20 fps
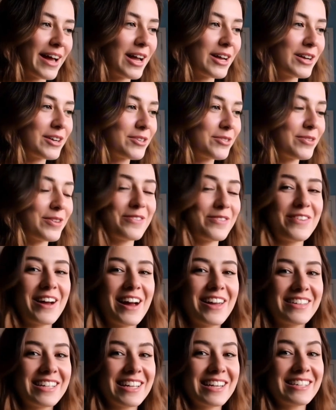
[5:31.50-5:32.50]
And it's so
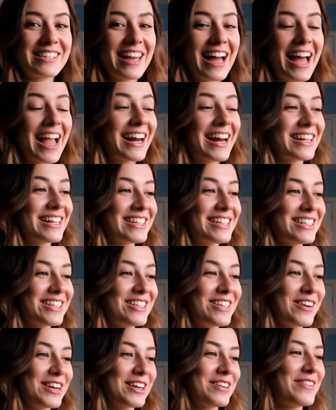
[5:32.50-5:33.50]
very realistic.
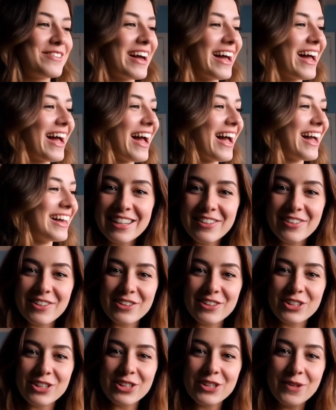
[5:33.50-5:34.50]
Even the
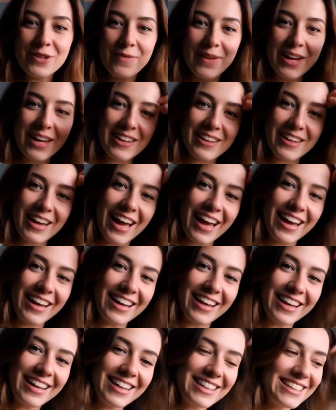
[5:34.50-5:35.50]
fingers are not morphing,
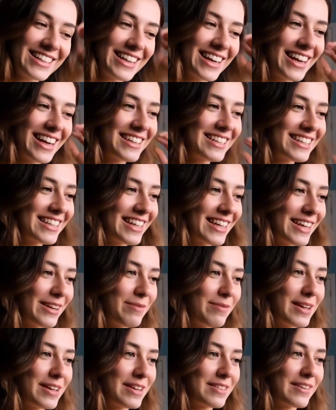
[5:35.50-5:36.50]
the physics of the
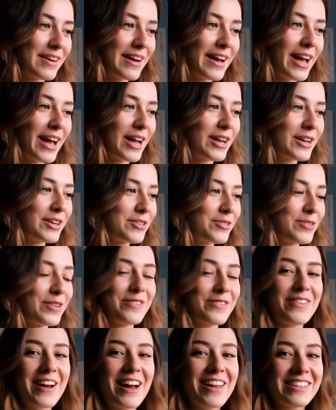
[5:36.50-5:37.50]
hair movement, when
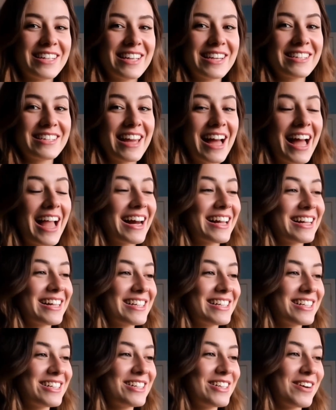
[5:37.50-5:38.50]
she's dragging back,
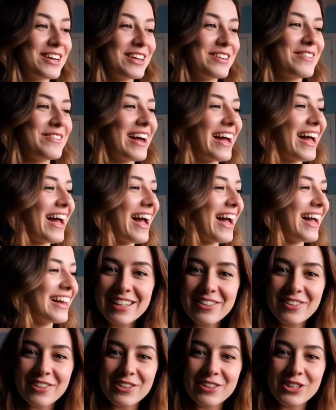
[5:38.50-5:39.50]
is so spot
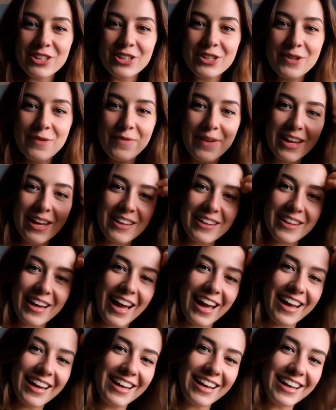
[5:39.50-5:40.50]
on, which is
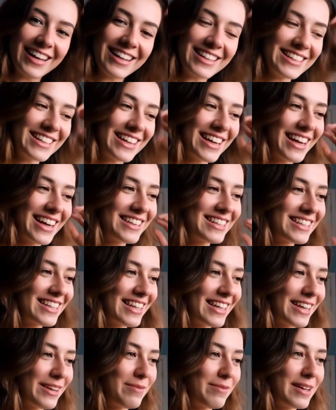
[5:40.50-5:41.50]
awesome. I think it
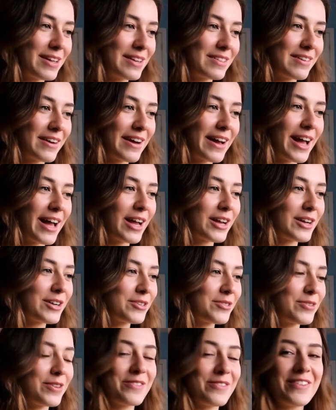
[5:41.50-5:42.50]
really really got it
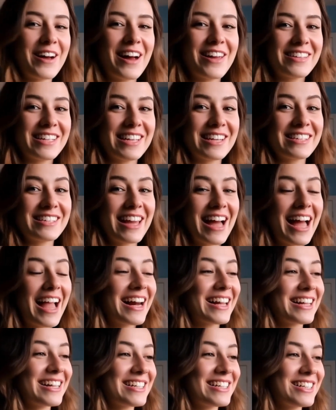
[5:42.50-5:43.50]
right. And do you
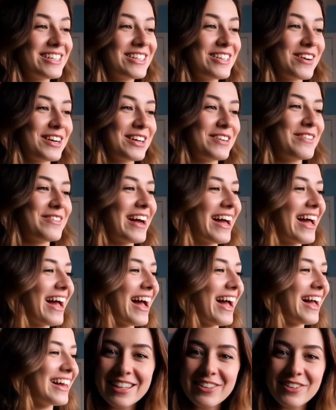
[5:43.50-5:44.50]
know what, it actually
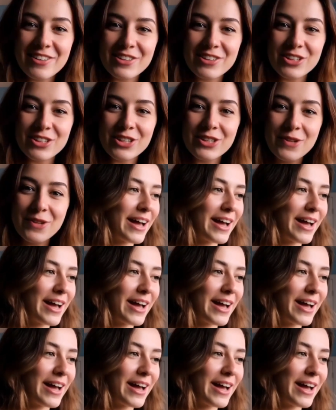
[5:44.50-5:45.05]
gets better.